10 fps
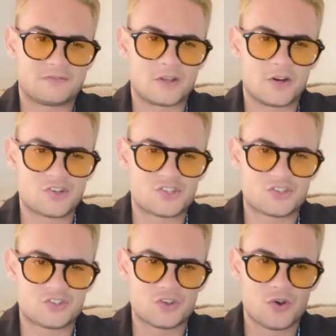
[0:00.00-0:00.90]
They're
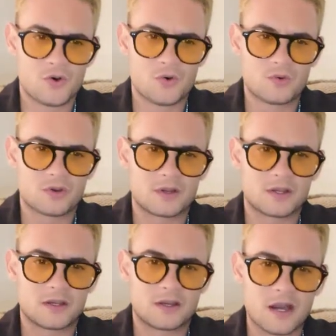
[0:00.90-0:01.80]
so
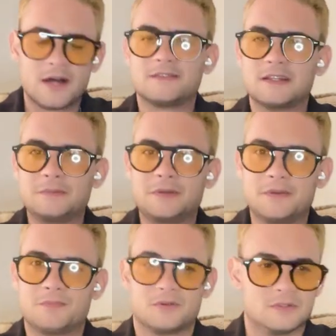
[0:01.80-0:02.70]
godly
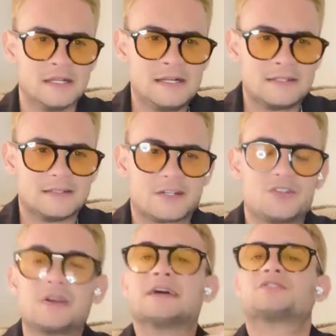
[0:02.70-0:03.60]
people that
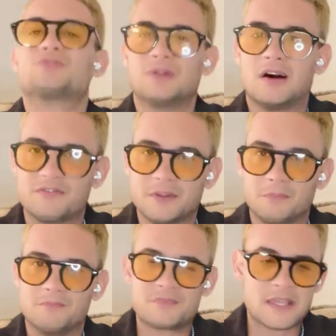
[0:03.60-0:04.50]
you get to love
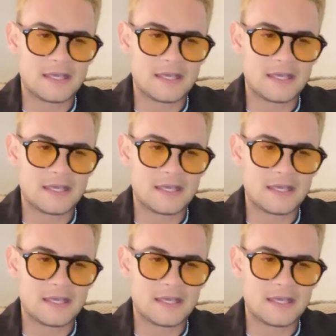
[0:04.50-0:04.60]
them.